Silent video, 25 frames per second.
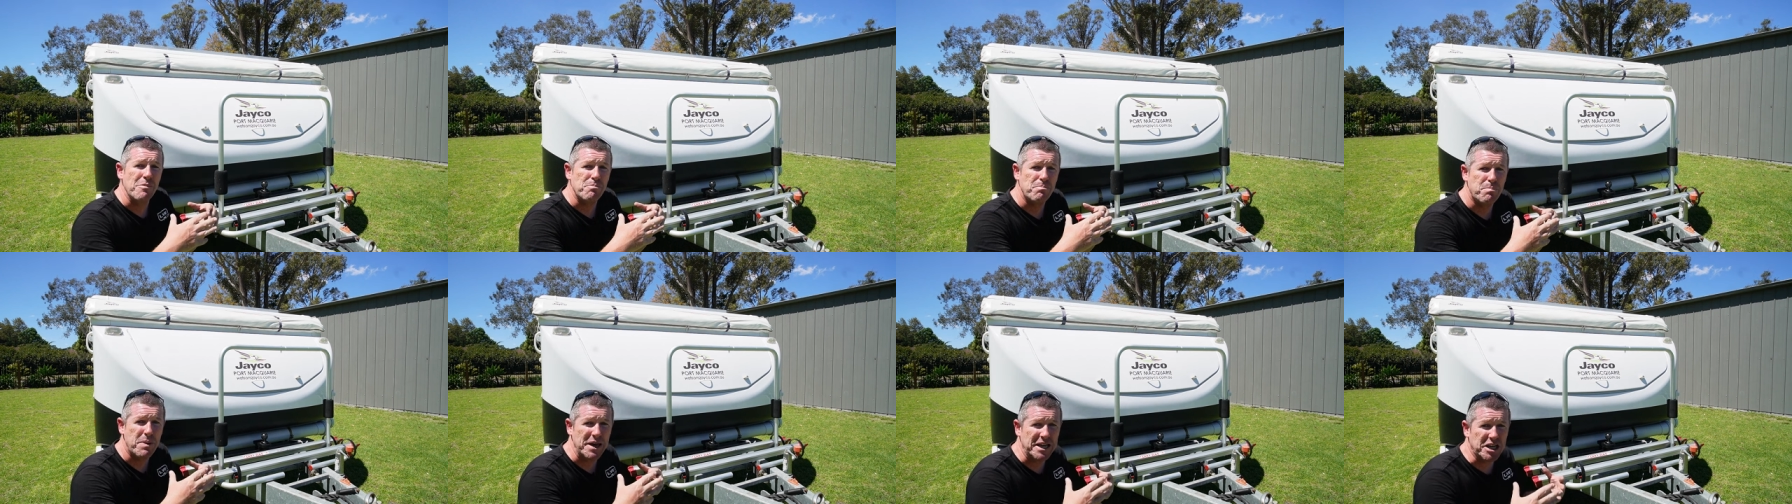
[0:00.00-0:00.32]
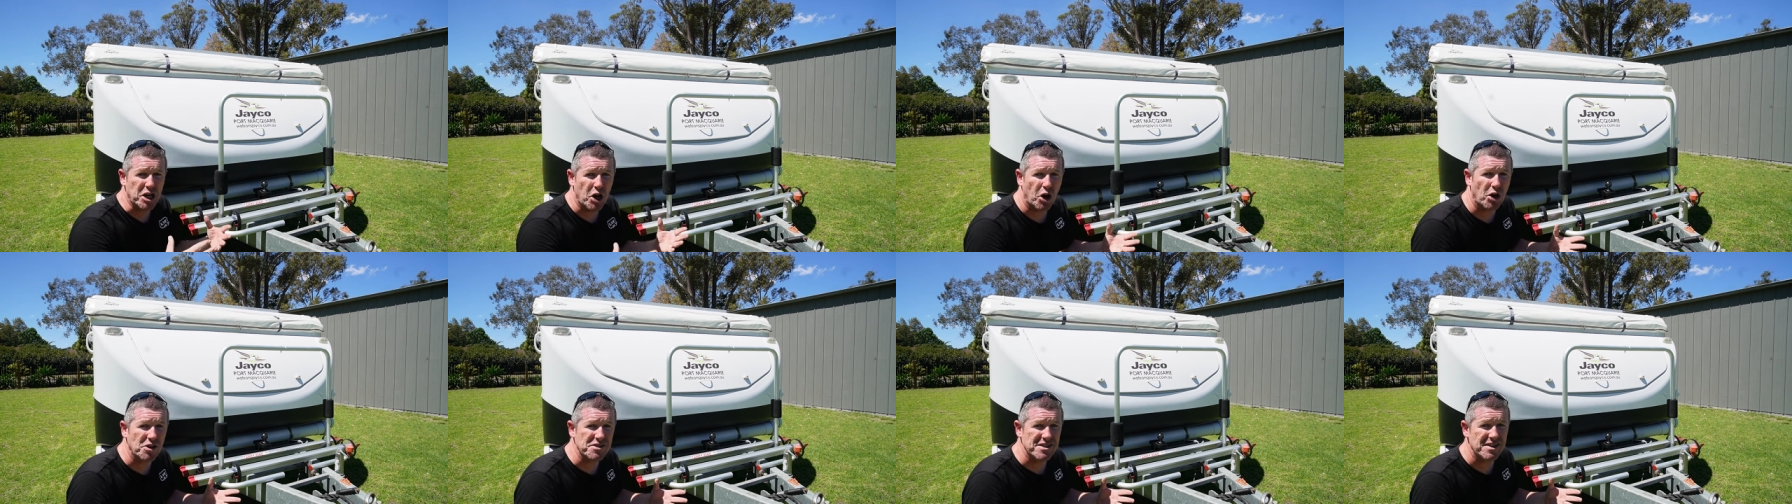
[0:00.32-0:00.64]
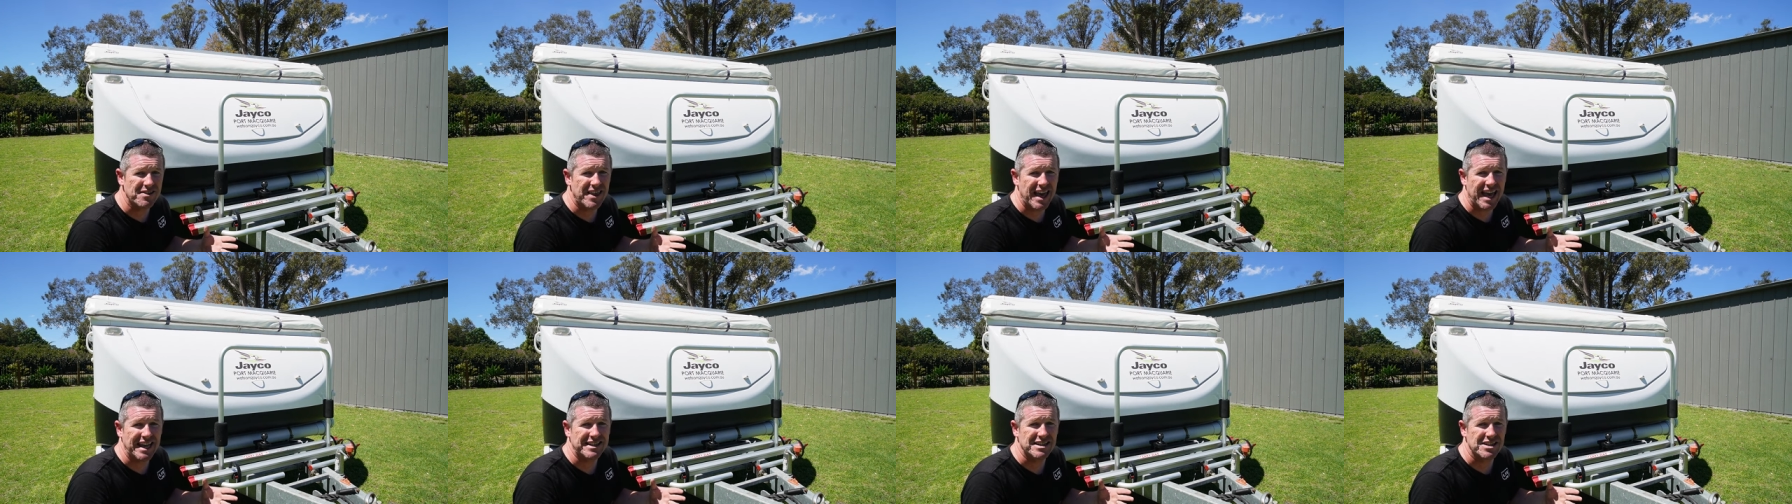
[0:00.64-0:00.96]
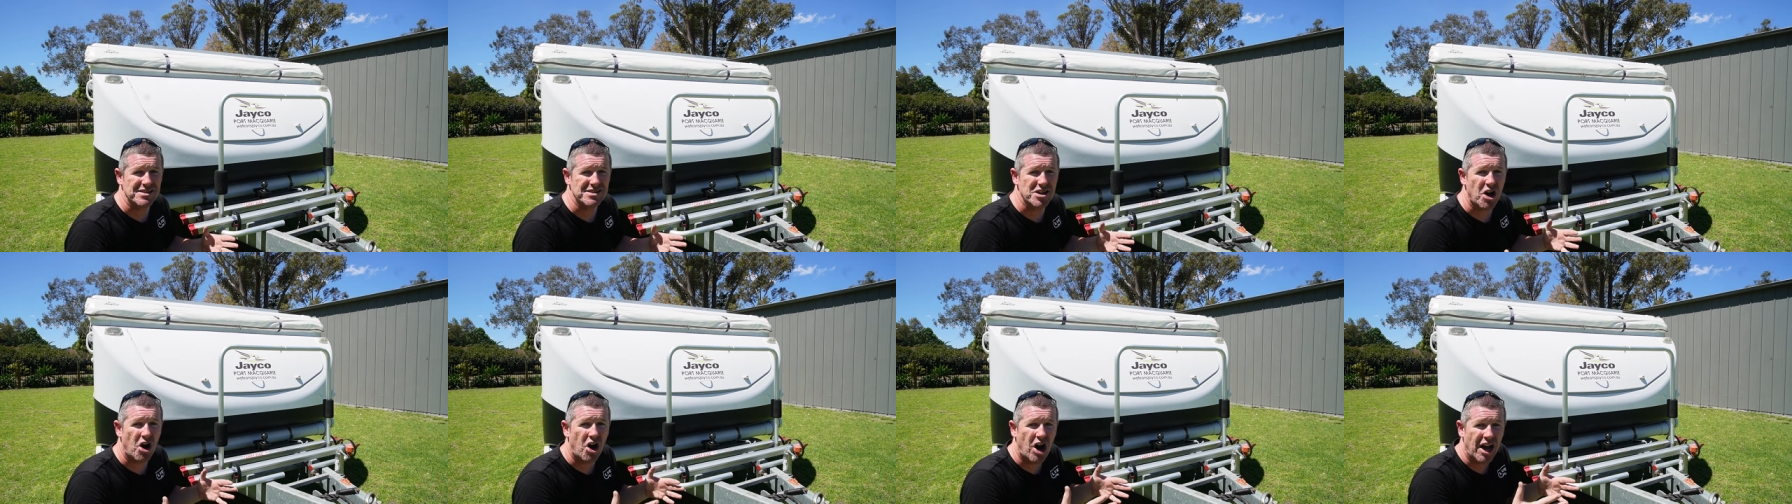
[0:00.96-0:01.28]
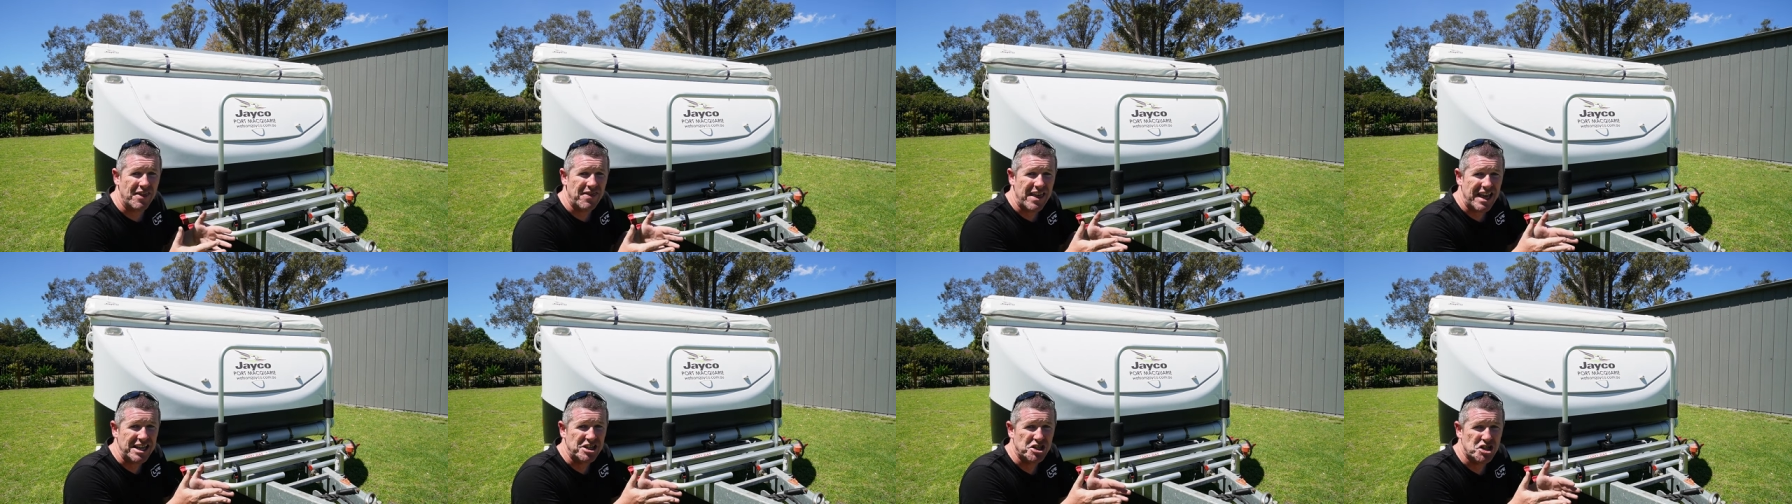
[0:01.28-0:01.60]
because of their
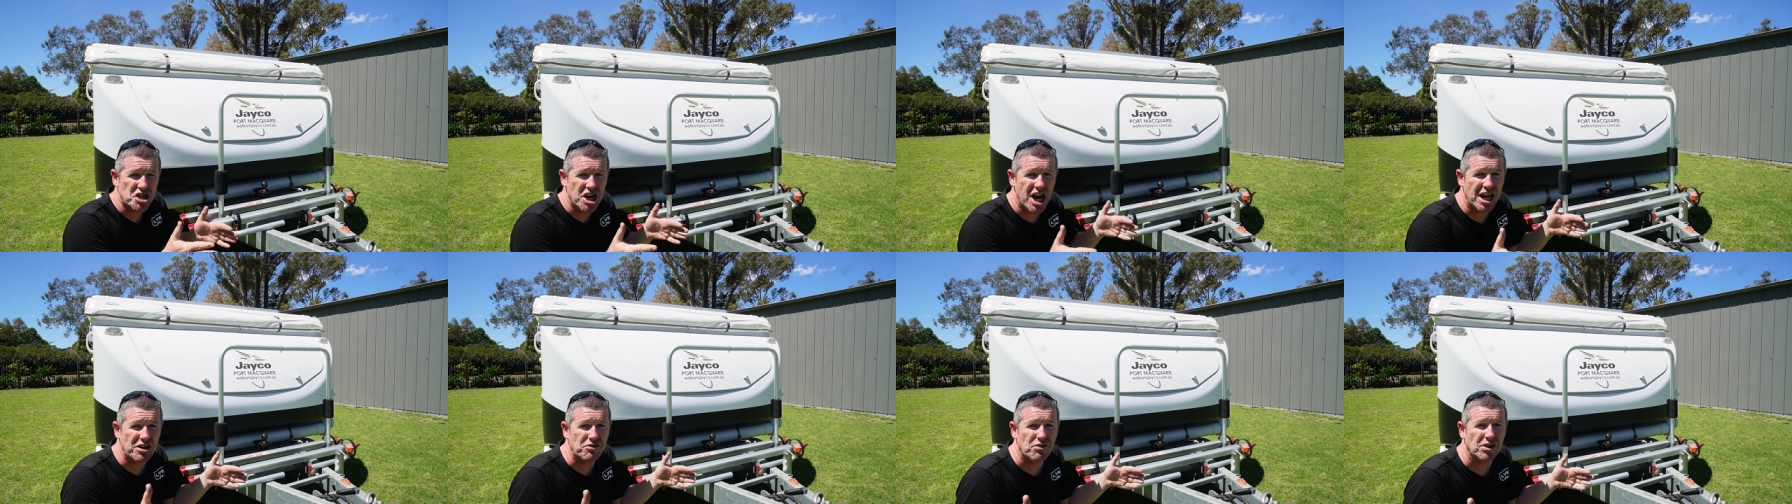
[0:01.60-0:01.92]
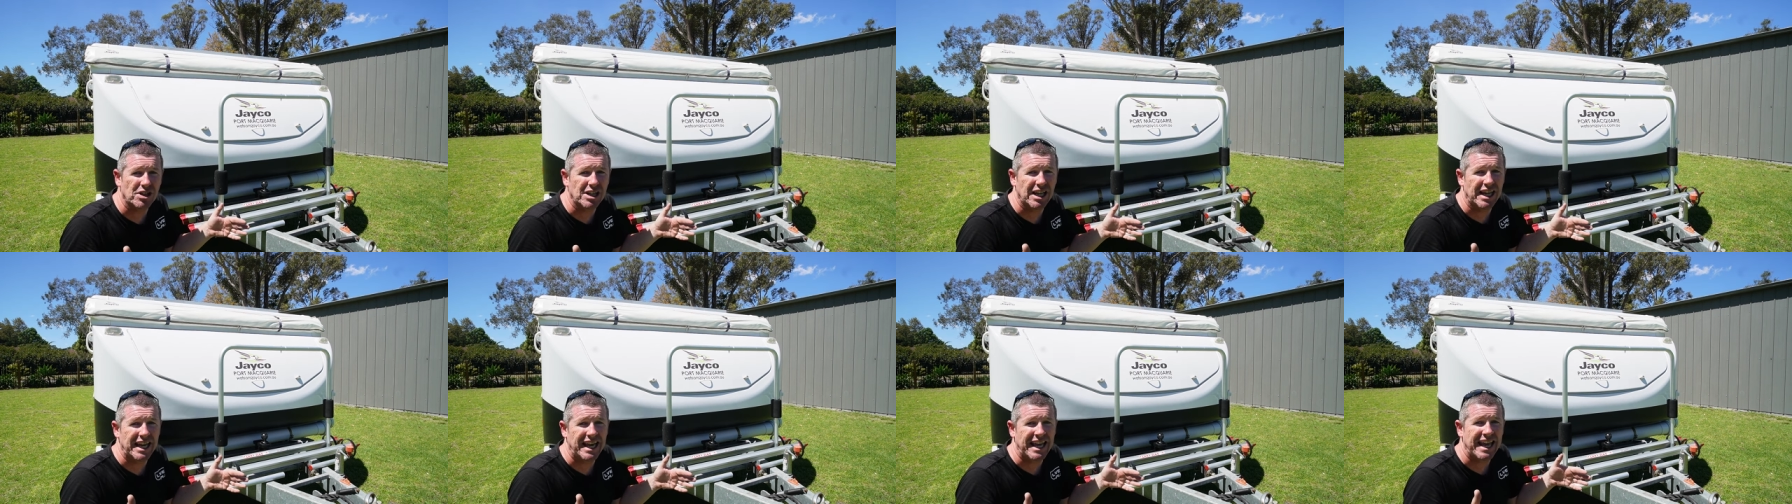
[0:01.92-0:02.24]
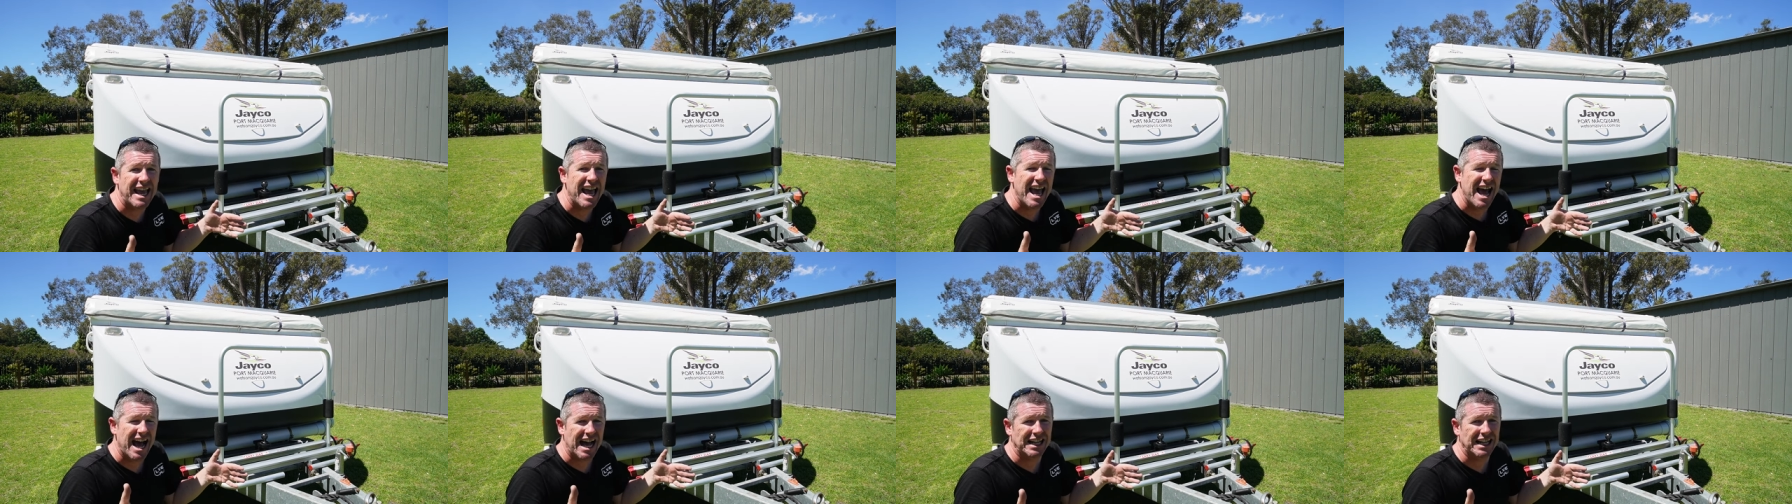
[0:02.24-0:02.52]
design, they're generally